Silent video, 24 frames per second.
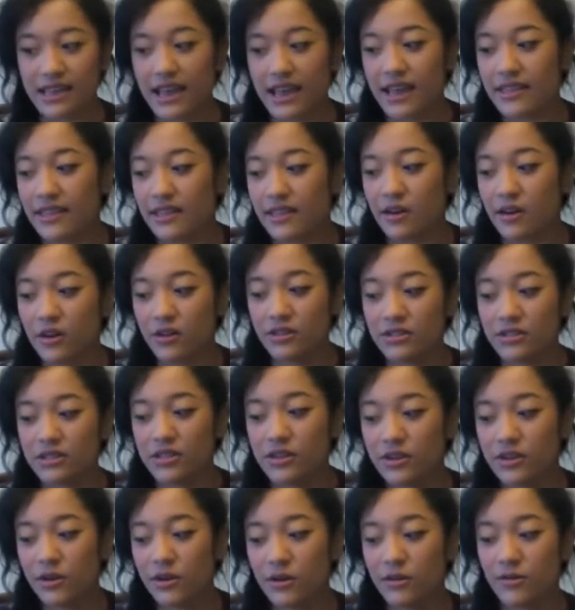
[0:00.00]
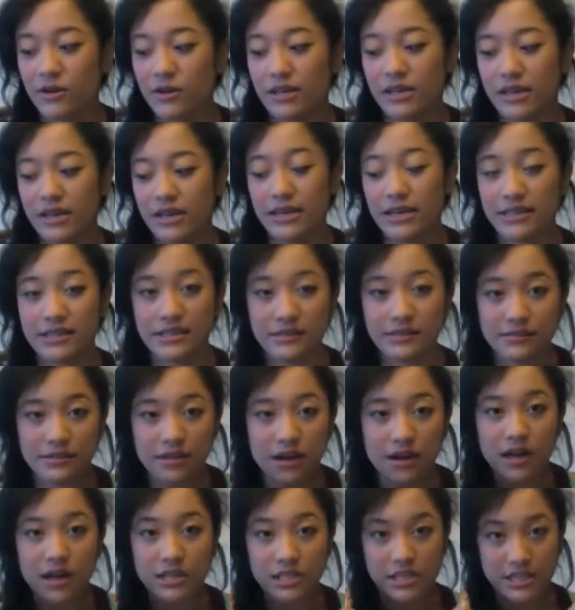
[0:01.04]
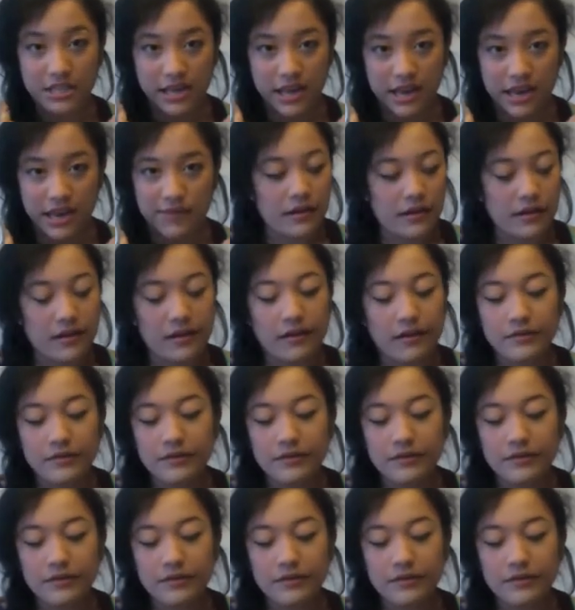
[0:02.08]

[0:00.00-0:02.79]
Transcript: And then also you're going to need some Scotch tape.